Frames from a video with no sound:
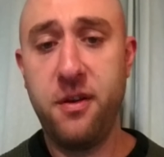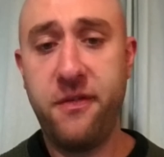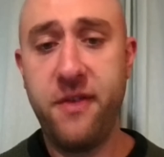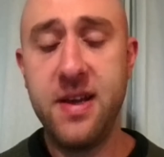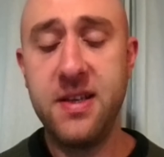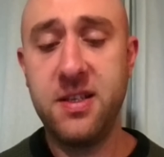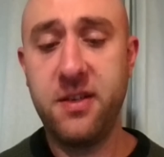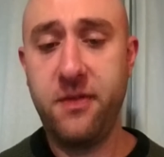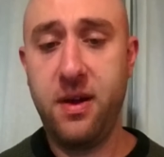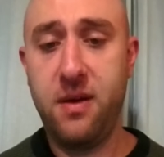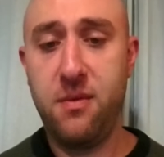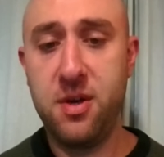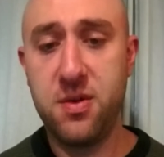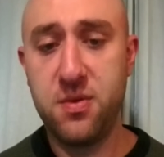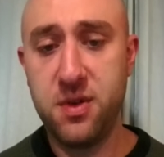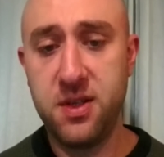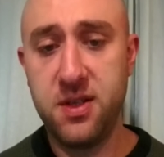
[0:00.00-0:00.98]
on the face of it,
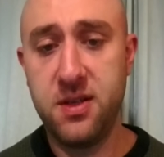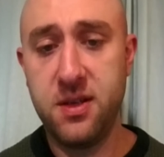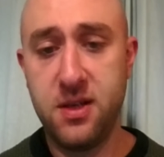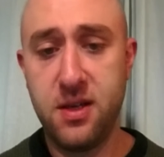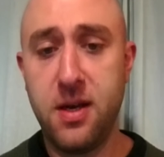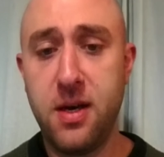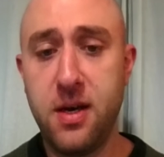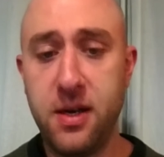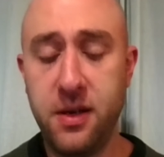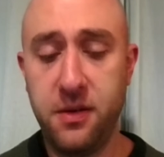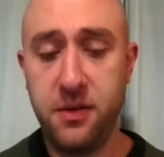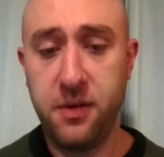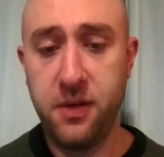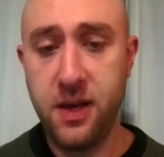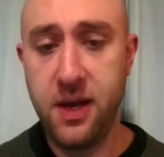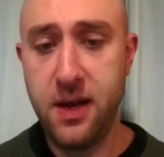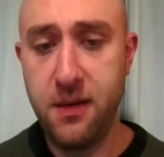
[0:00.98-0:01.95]
which was a
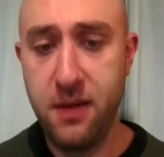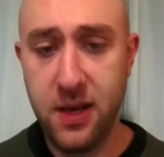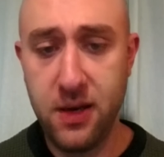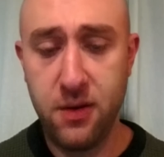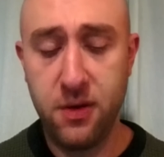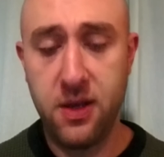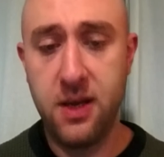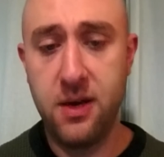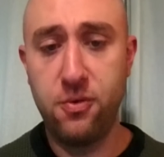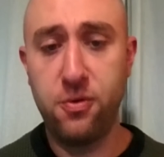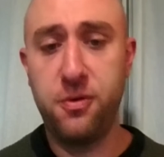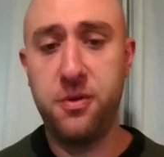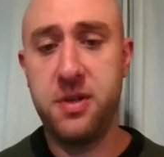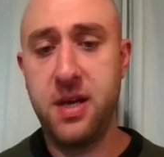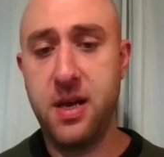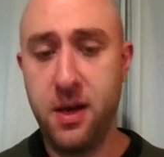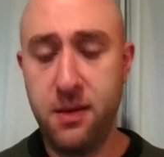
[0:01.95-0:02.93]
denial uh, in in
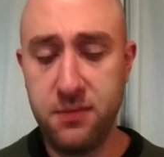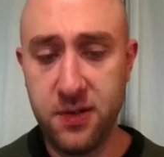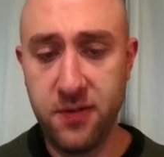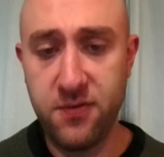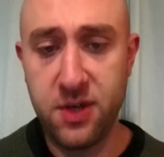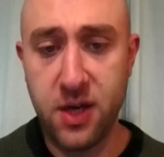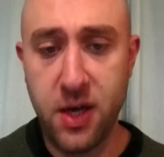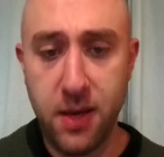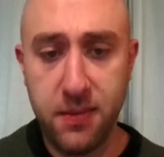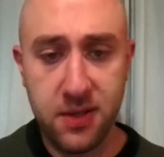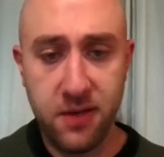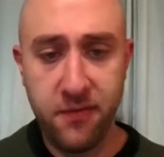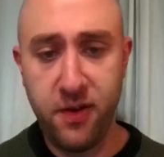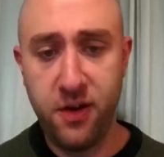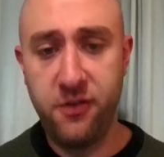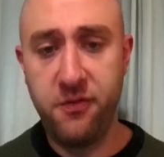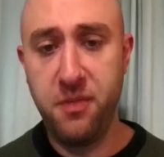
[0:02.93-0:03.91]
all terms of Sharp's
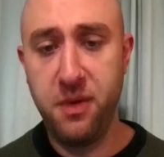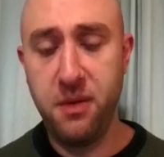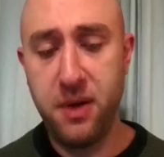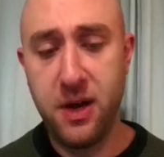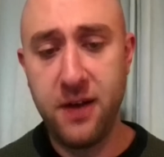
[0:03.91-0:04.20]
involvement.